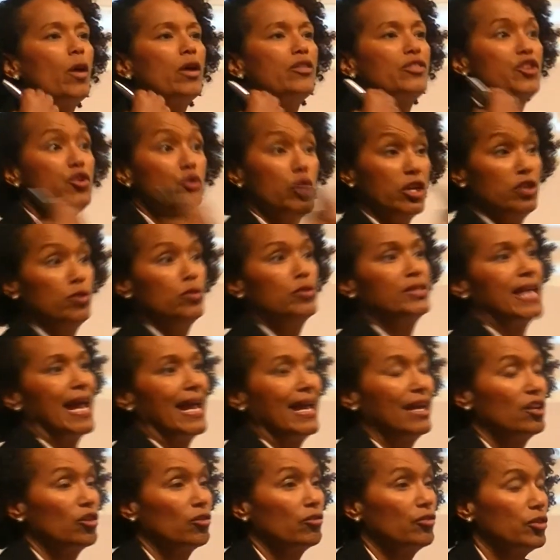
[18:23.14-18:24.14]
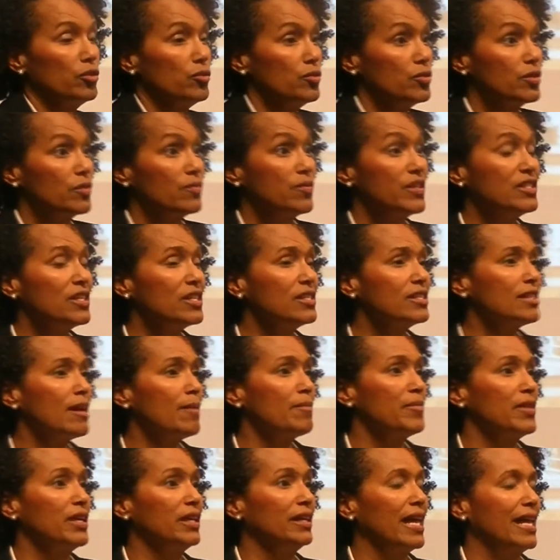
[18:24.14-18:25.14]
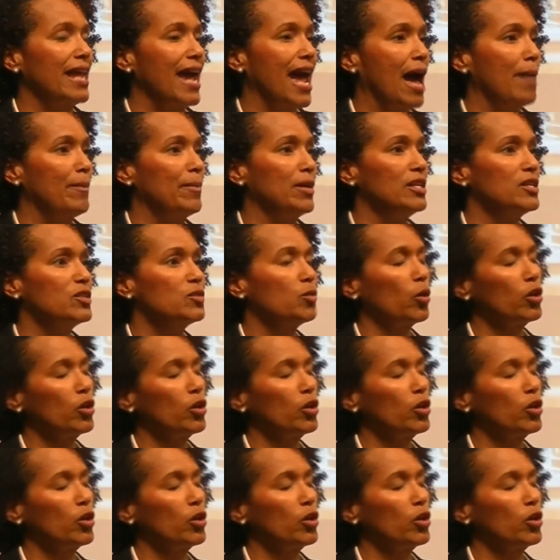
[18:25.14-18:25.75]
You can do stay interviews. This is something that happens